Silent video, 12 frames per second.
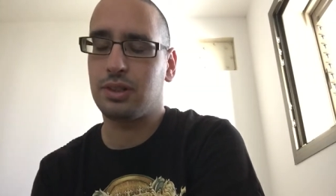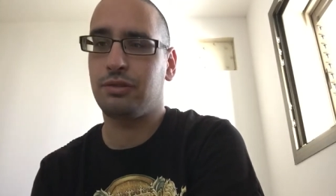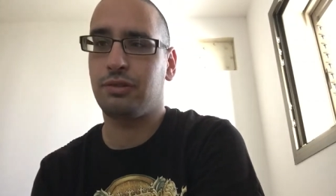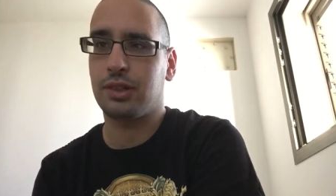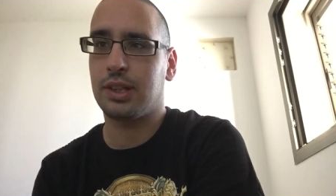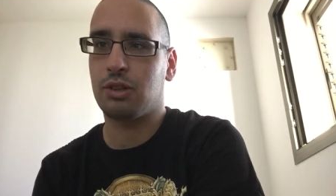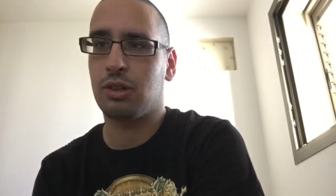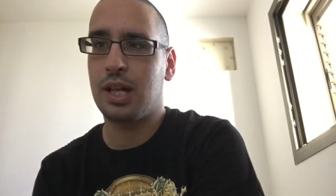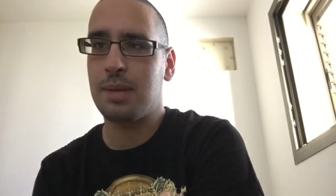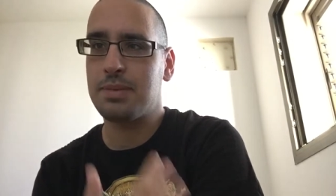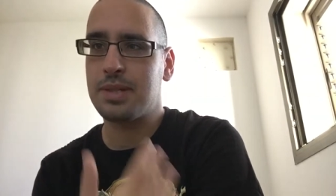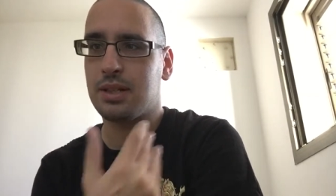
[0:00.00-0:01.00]
for the
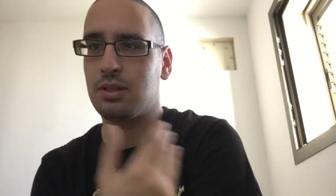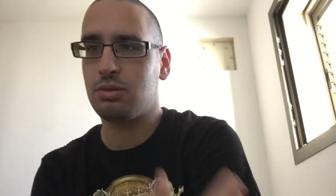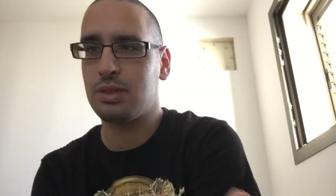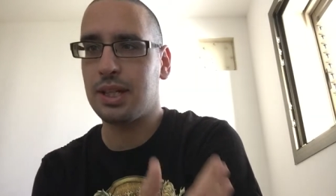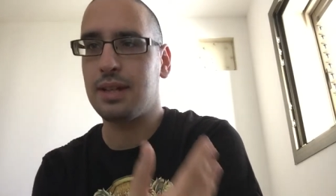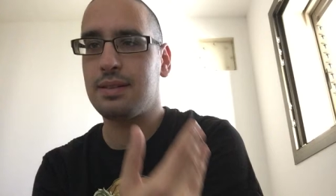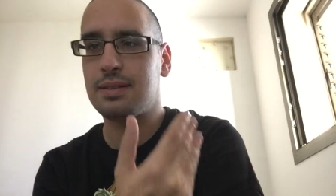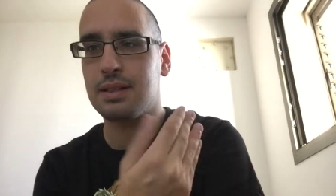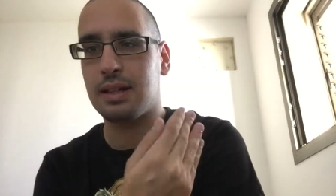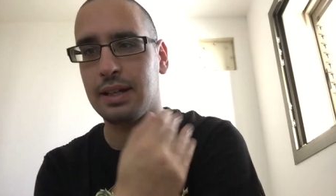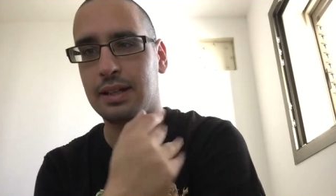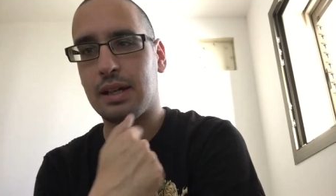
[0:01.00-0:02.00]
collapse are two things
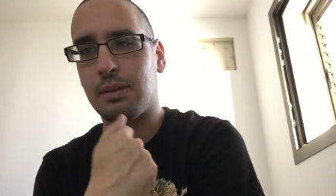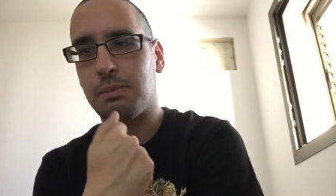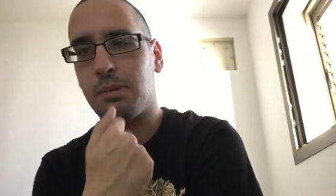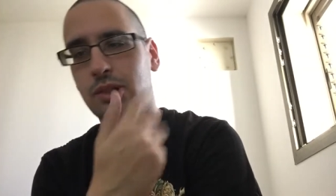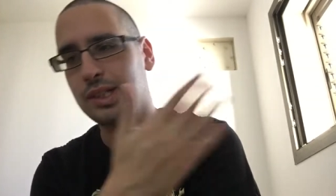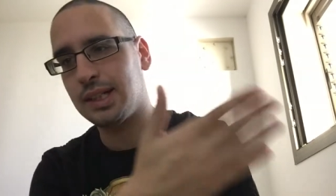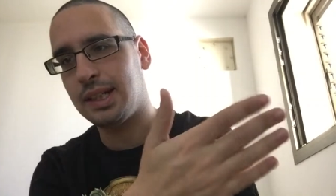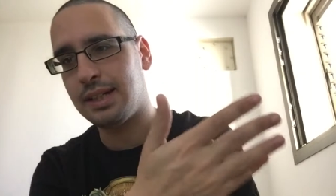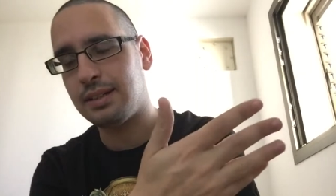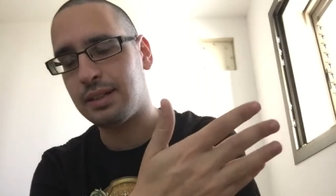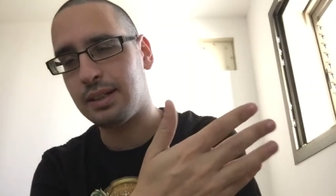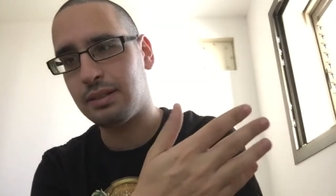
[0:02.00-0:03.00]
that are both
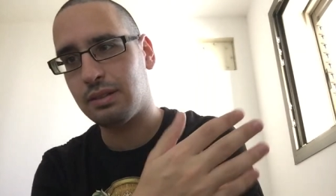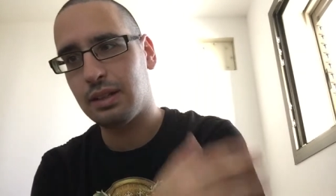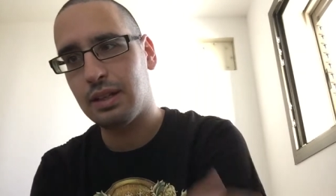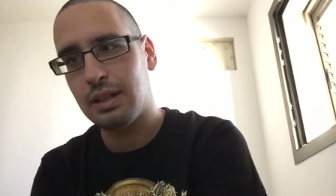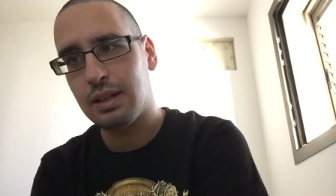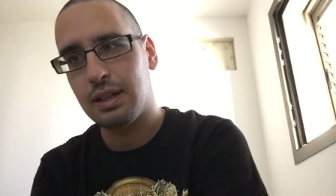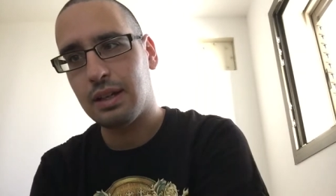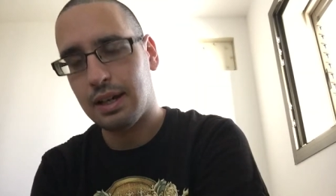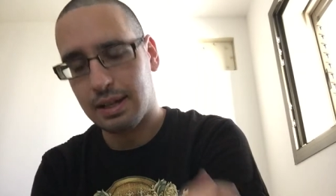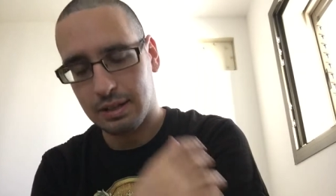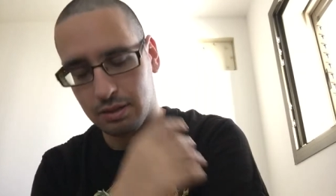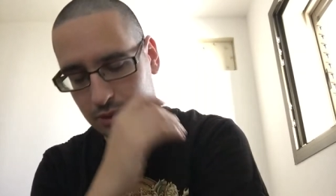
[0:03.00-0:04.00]
related
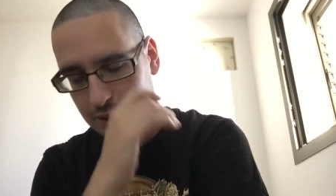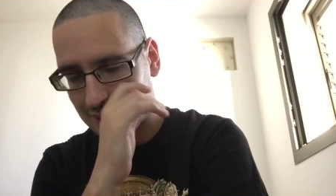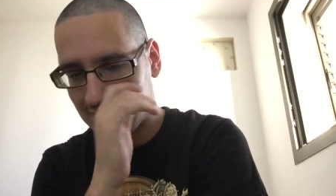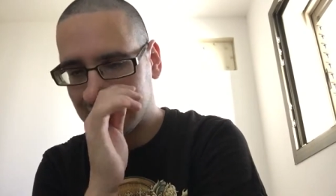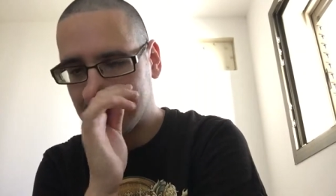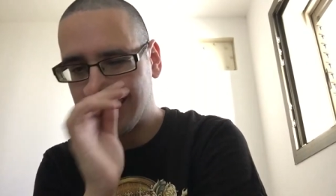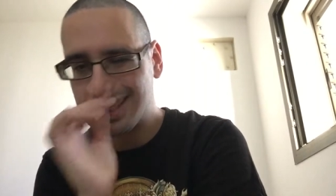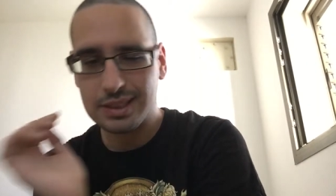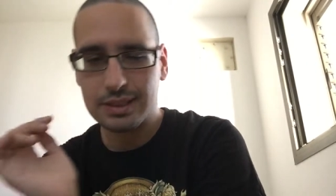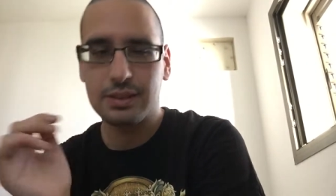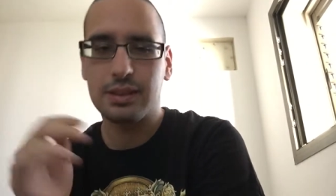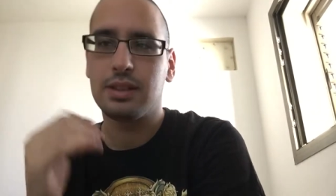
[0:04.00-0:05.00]
uh, to the crisis,